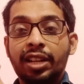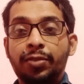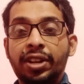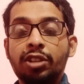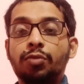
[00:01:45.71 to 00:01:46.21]

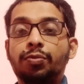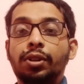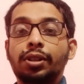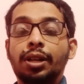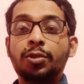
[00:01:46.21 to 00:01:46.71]
weightage
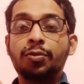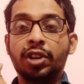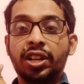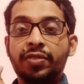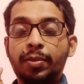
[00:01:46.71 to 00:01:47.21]
of up to
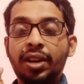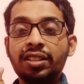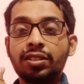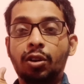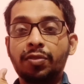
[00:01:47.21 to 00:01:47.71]
45
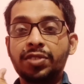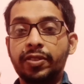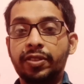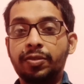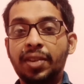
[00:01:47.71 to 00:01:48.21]
marks out of
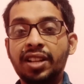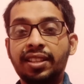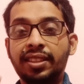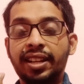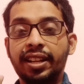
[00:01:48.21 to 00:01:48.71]
75 marks in
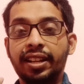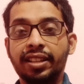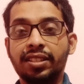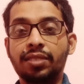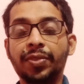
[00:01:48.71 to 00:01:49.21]
the written test.